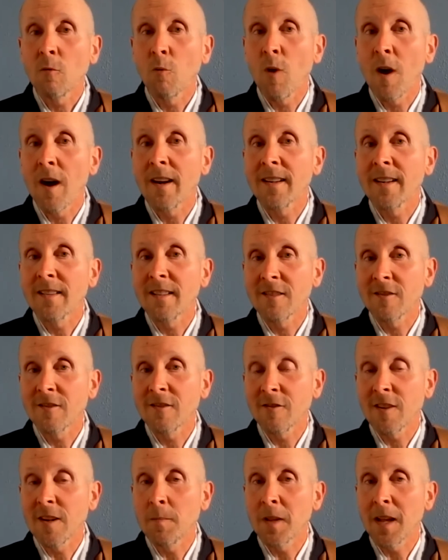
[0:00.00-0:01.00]
wanting the
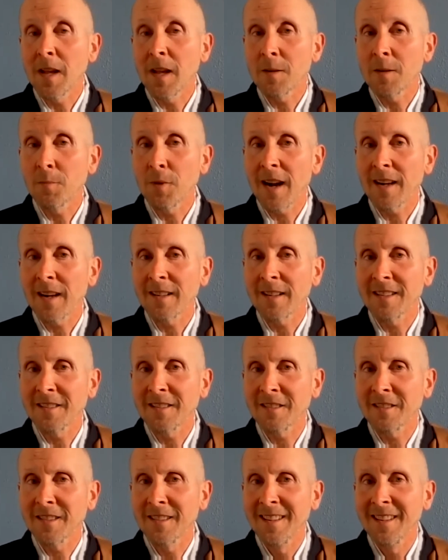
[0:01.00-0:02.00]
streamlined
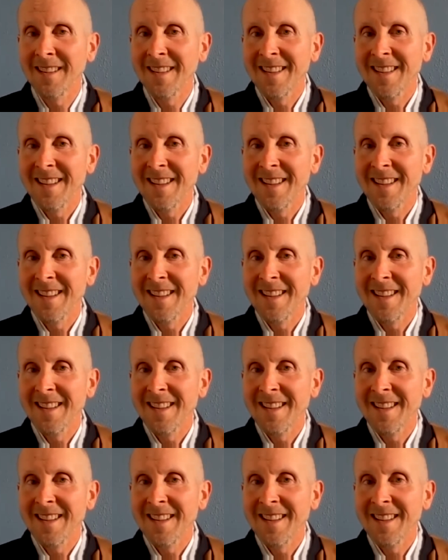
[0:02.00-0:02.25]
practical